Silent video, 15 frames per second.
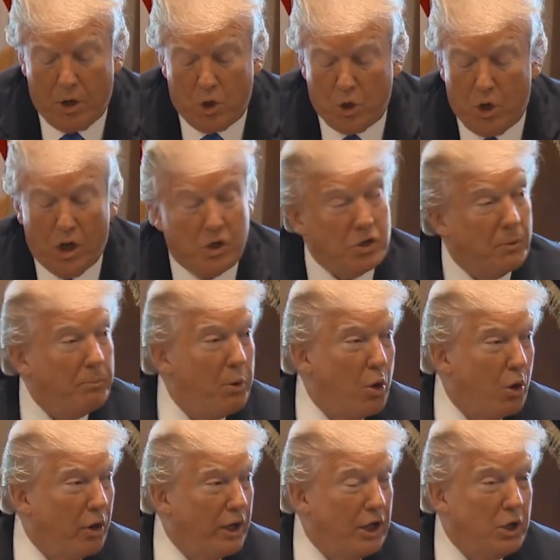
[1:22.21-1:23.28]
Drugs are
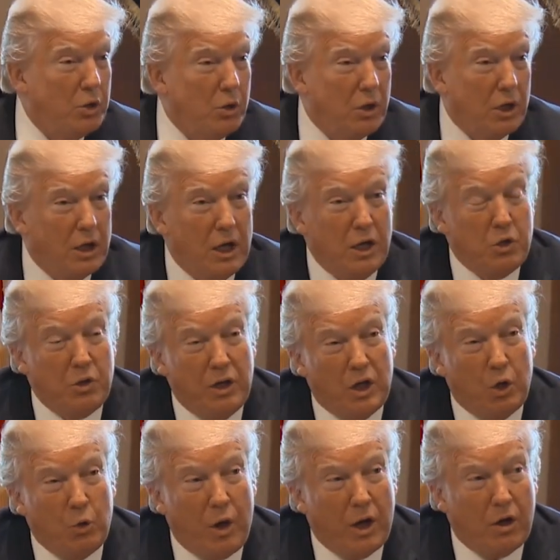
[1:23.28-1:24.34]
pouring into our country at
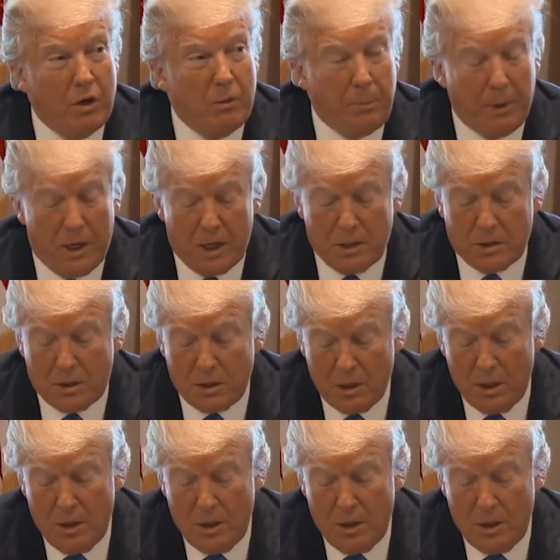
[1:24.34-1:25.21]
a record pace.